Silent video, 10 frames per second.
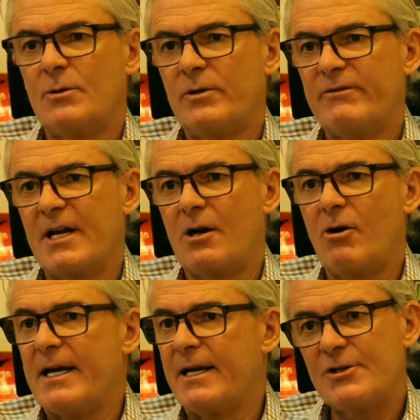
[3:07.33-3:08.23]
We've got a
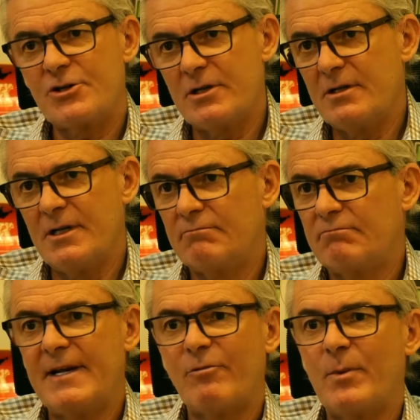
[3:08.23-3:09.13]
great kitchen that
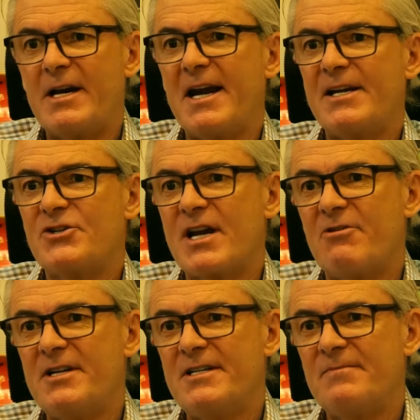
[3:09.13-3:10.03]
everybody hangs
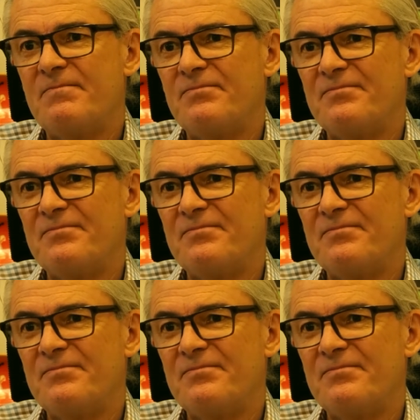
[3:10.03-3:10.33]
out in.